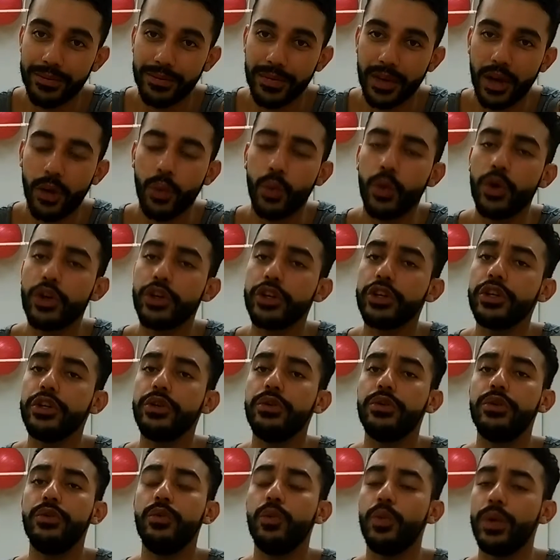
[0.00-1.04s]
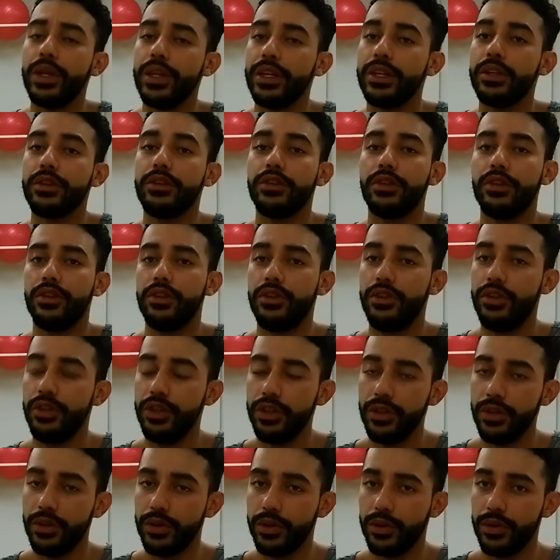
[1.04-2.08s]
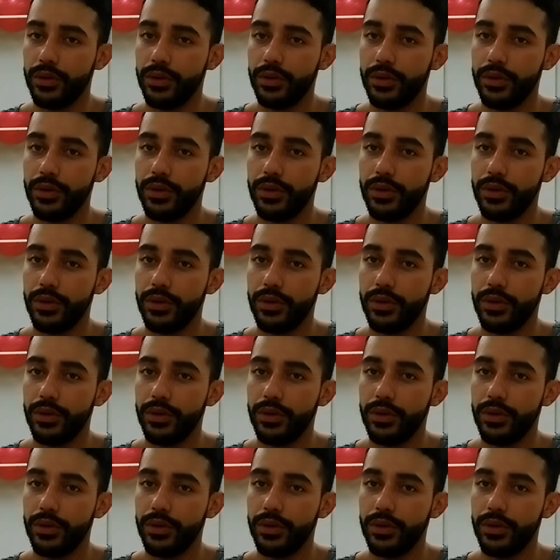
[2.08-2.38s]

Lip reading: What are you willing to do